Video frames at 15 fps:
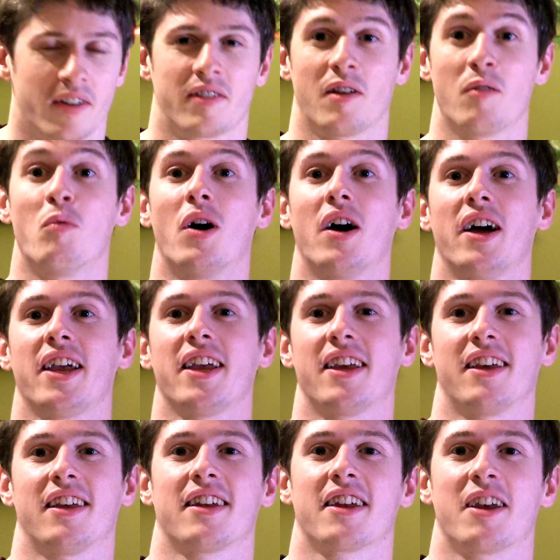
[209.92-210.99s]
So why
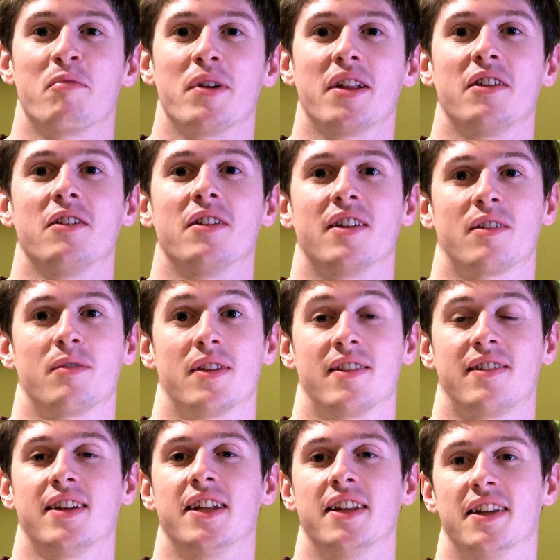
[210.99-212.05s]
can we do this with a
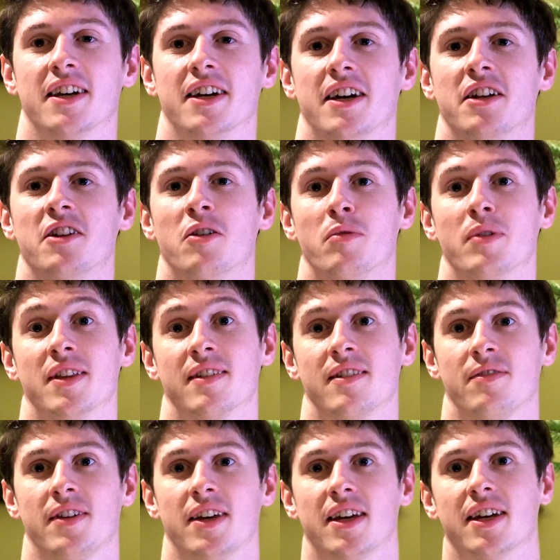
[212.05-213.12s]
cylinder and not with a
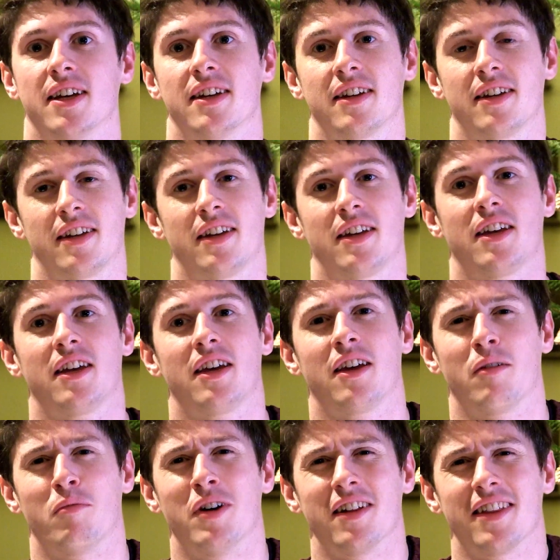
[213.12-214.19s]
sphere?
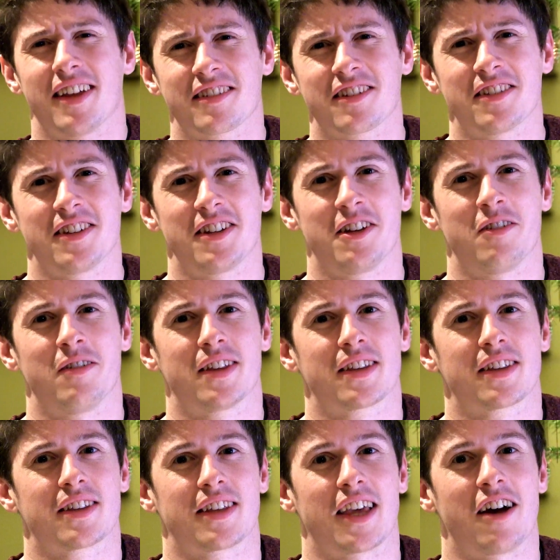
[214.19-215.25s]
Well, that's got to do with
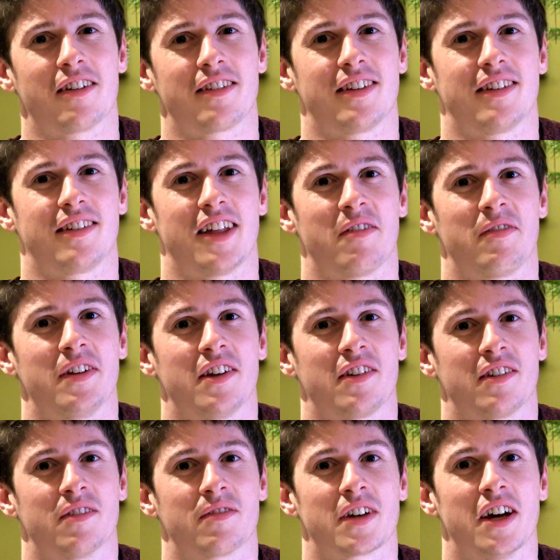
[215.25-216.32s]
Gauss's
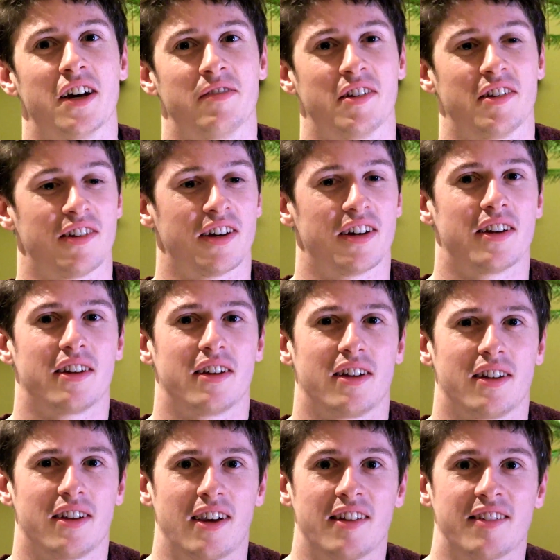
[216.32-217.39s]
definition of curvature.
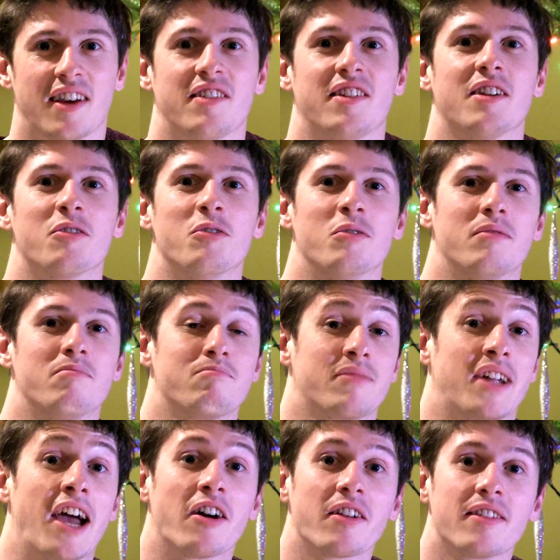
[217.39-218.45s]
It's actually called
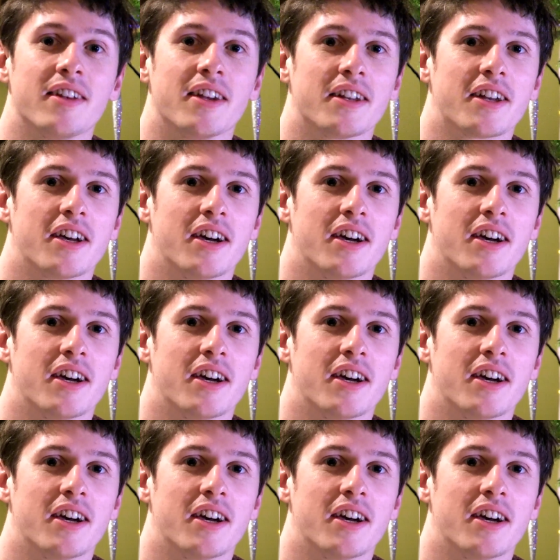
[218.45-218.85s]
Gaussian